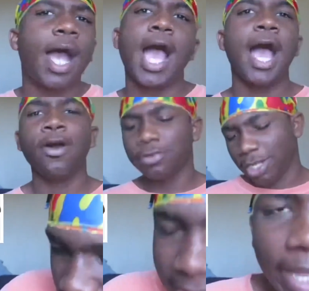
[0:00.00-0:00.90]
I don't
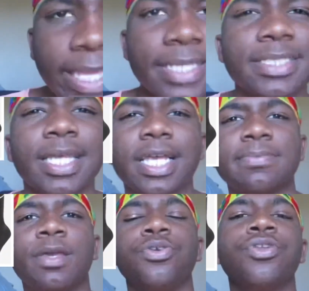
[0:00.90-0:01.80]
know. It's Nike
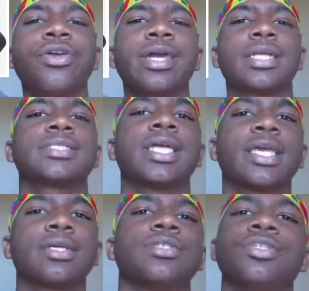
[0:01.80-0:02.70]
socks, man. You know you gotta
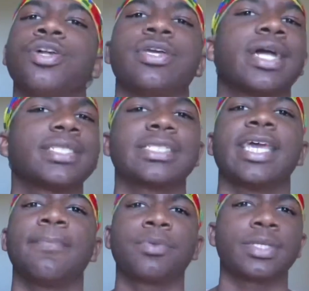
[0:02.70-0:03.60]
stay
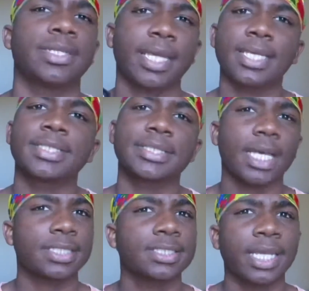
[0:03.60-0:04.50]
up with the Nike
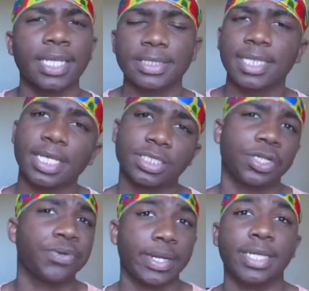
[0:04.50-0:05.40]
socks. Nike socks
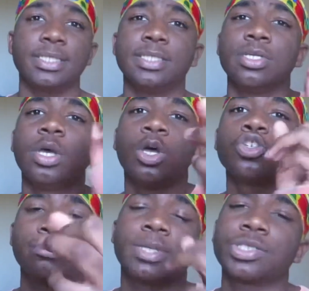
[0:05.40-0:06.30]
go crazy.
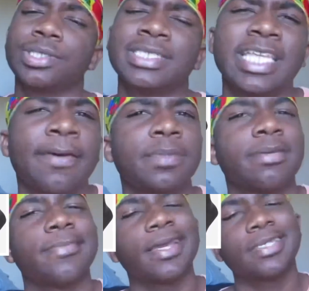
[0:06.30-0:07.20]
So make sure you stay up with
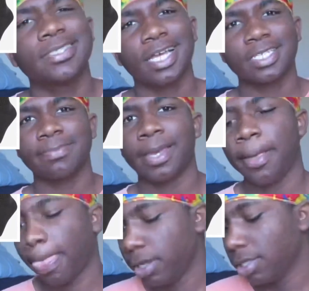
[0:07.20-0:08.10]
the Nike socks,
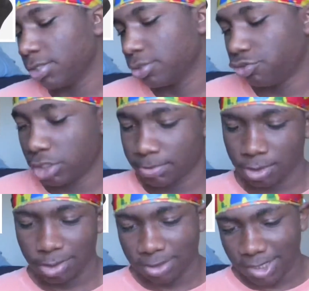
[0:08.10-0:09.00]
man. Drip,
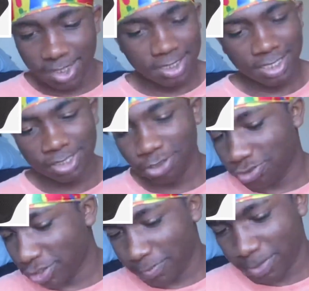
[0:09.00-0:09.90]
you know what I'm saying? Just get your
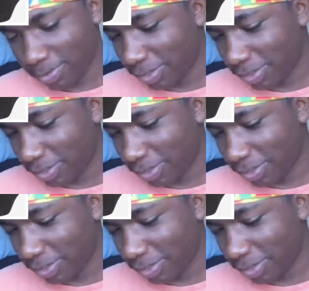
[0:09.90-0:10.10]
drip up.